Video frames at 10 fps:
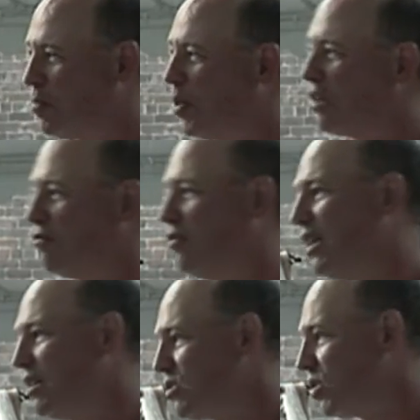but it
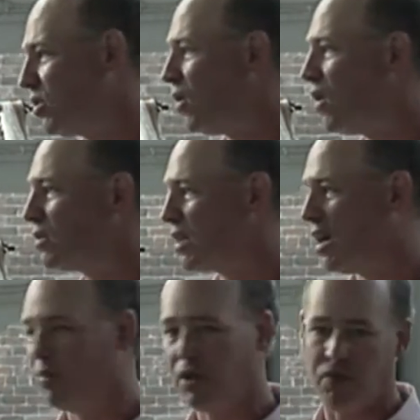really took a long
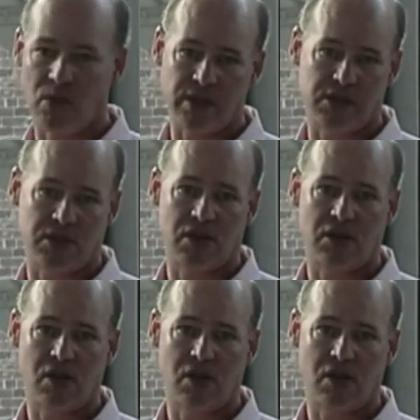time before they started